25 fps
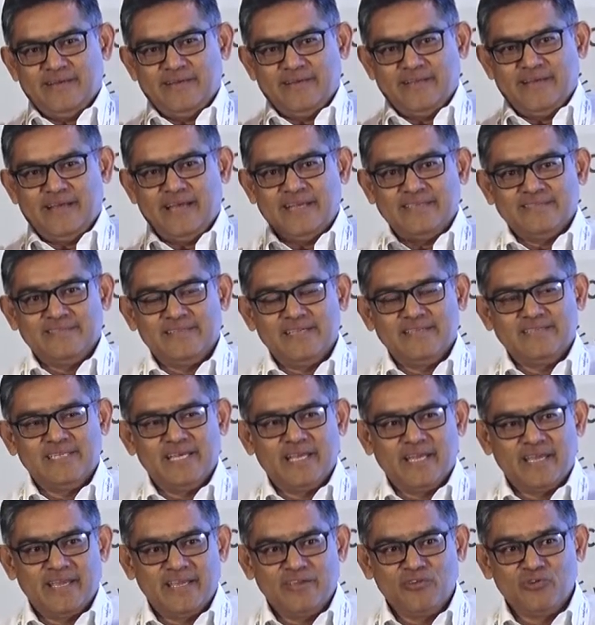as they
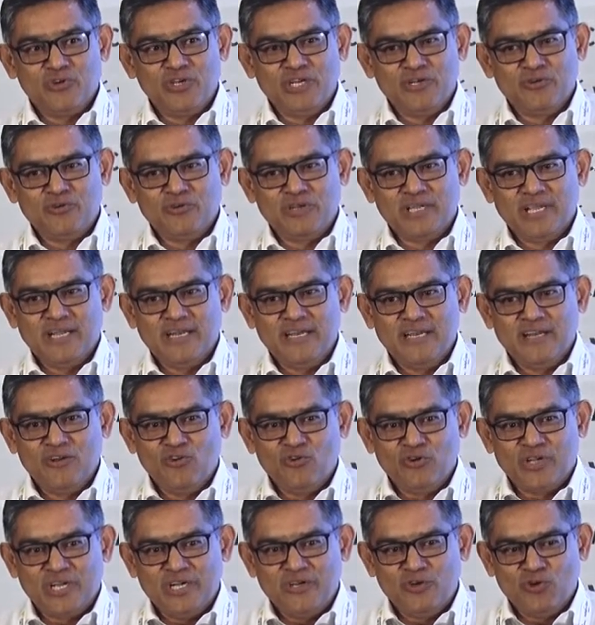say, you need to really
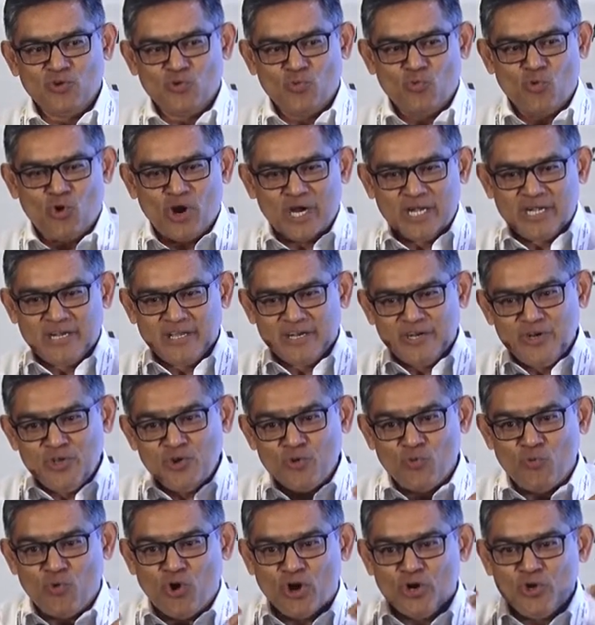look into what do
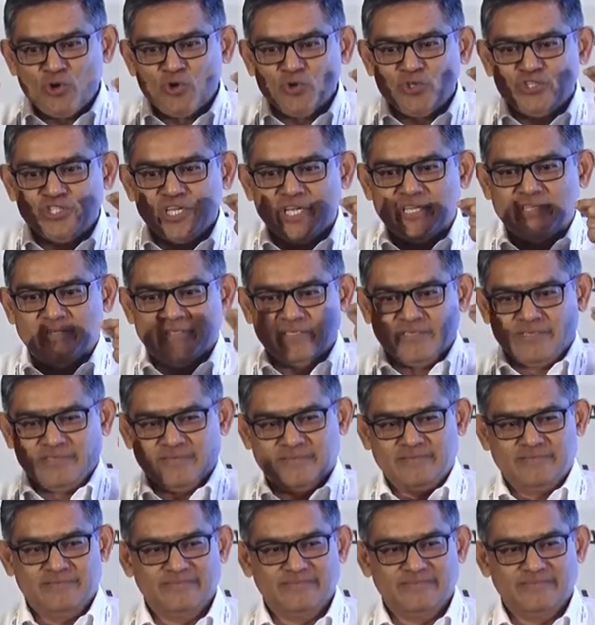you want to change.